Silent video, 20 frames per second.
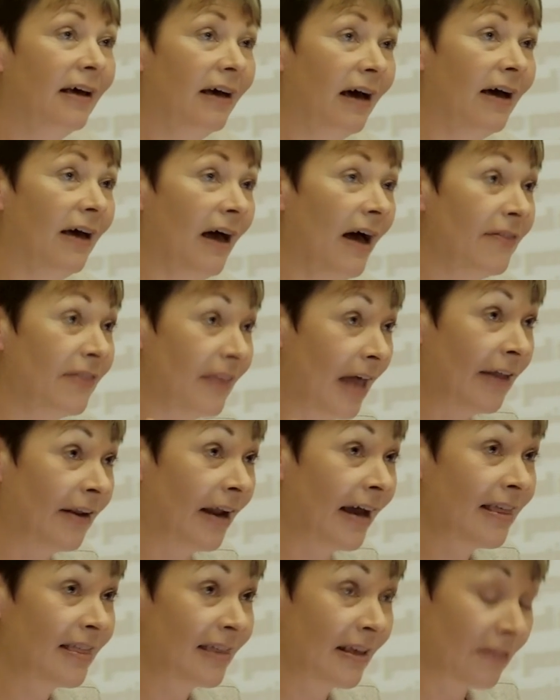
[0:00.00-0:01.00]
Uh, and, and
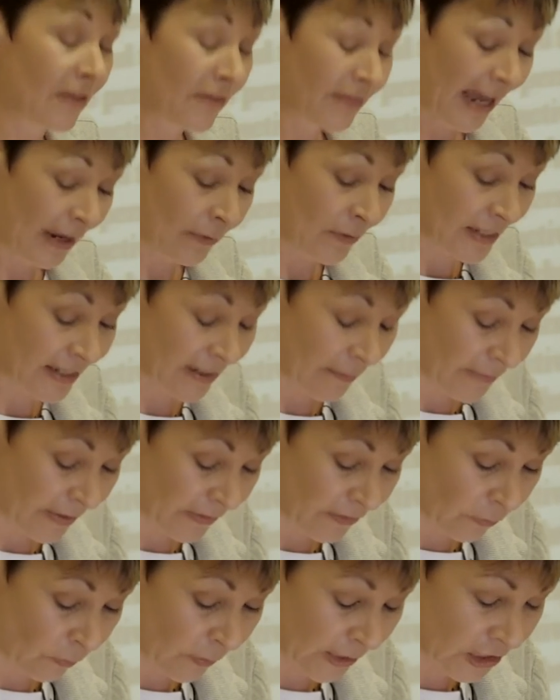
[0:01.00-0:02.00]
I think that that was
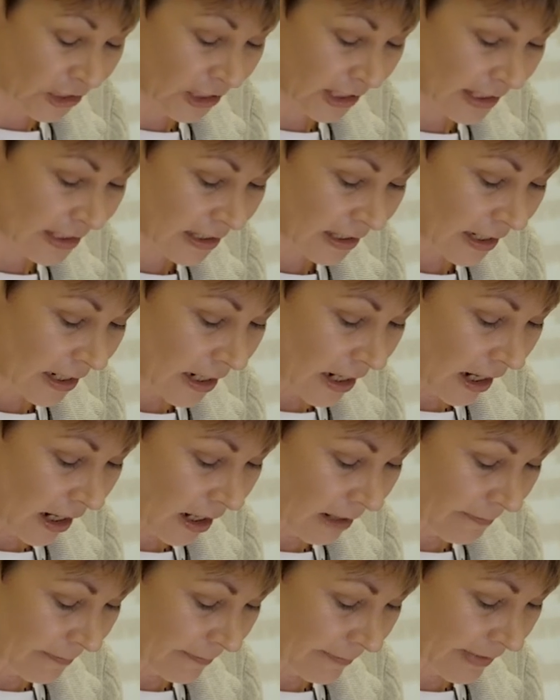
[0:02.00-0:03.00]
something that we should
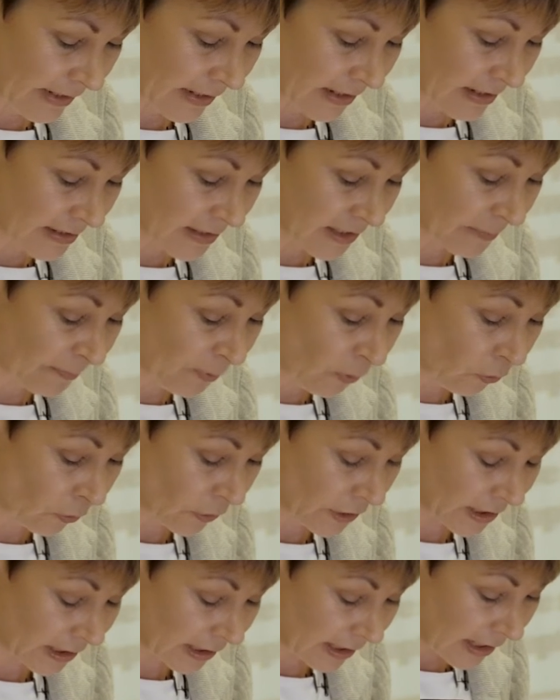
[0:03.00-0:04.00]
um, uh,
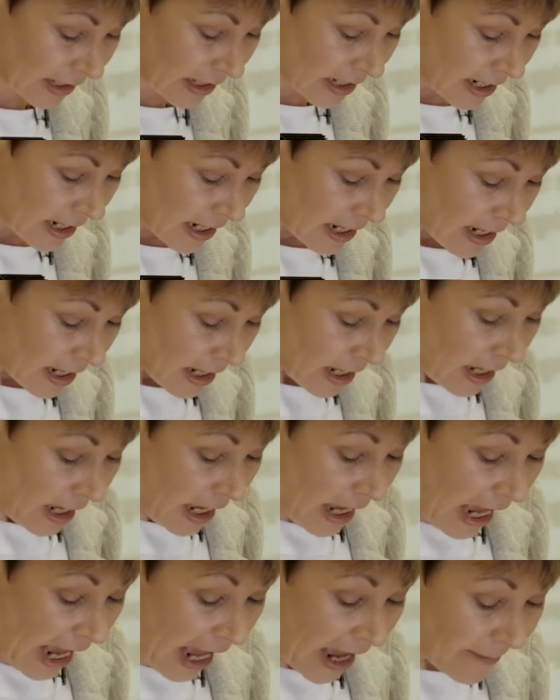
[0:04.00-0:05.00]
support.
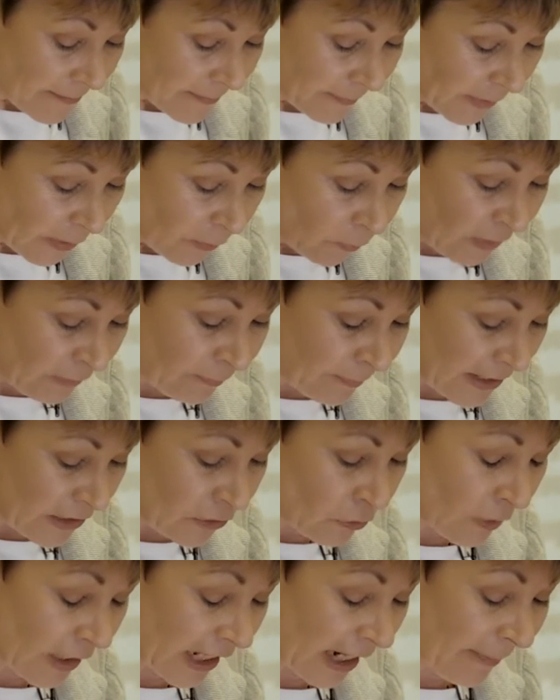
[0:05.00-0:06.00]
Um, we've been
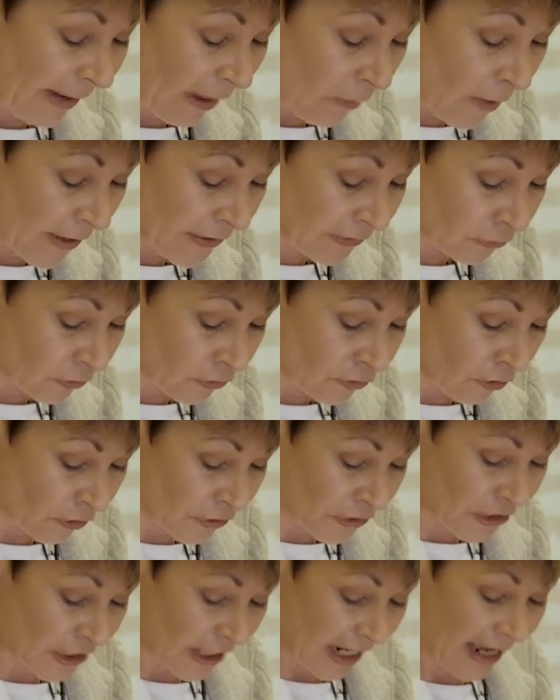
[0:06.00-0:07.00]
talking about whether or
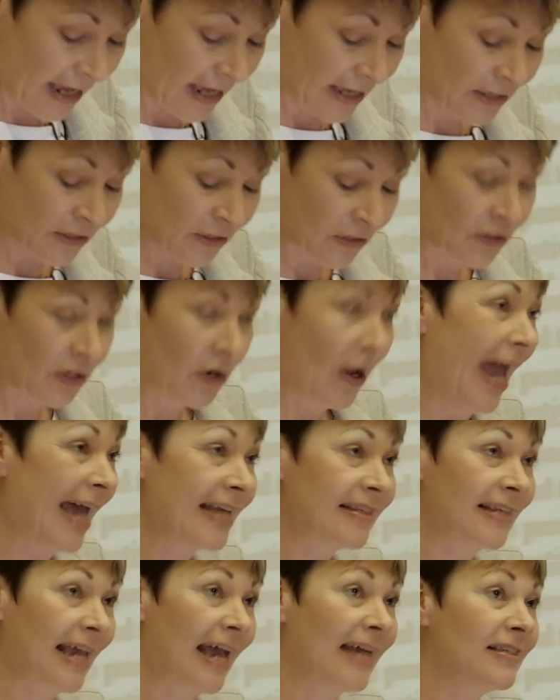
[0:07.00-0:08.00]
not, uh, you know,
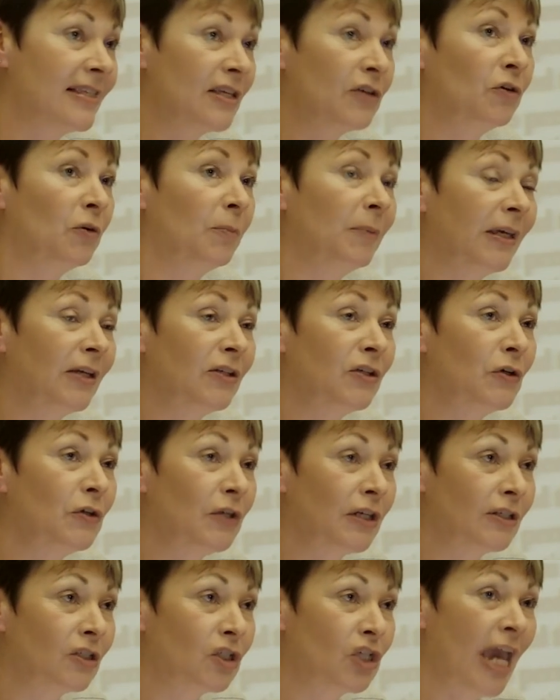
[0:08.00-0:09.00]
has, has the European
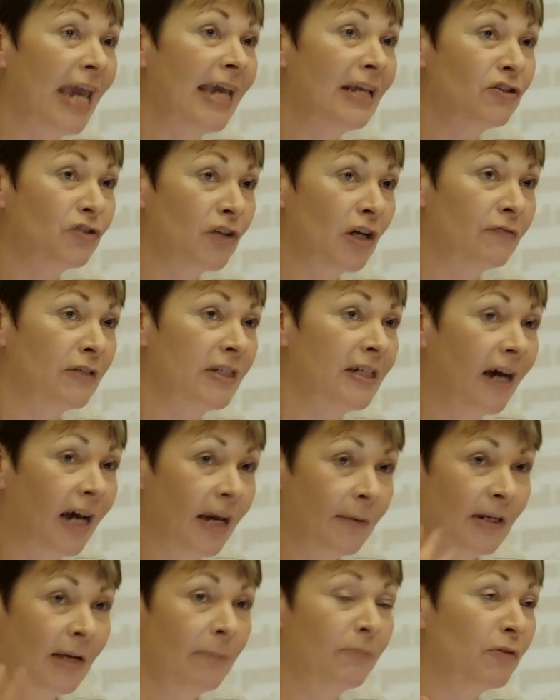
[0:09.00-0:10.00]
Union changed over
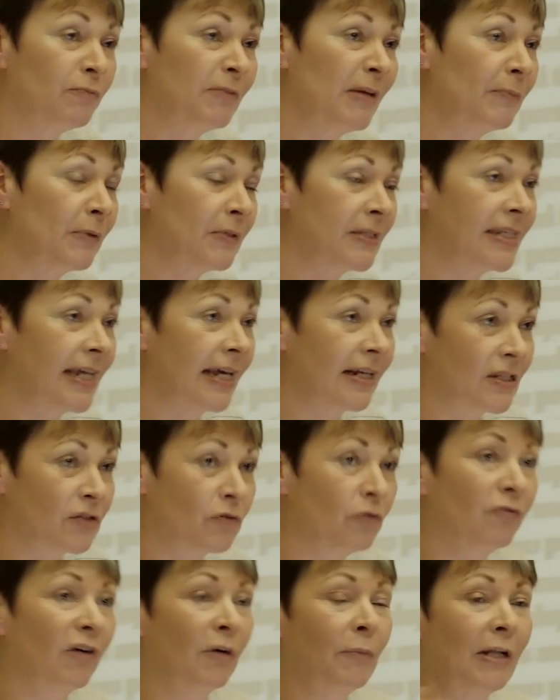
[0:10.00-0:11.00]
time? A number of people had said it's
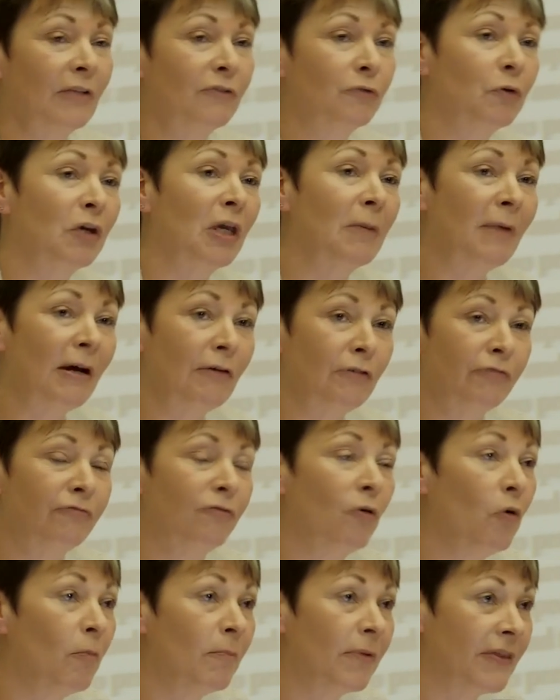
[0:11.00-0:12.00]
all very well talking about
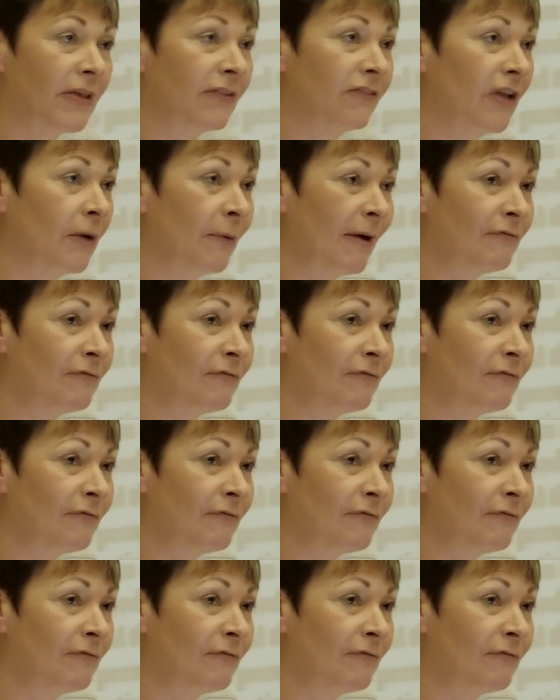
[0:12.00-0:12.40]
reform, but there's no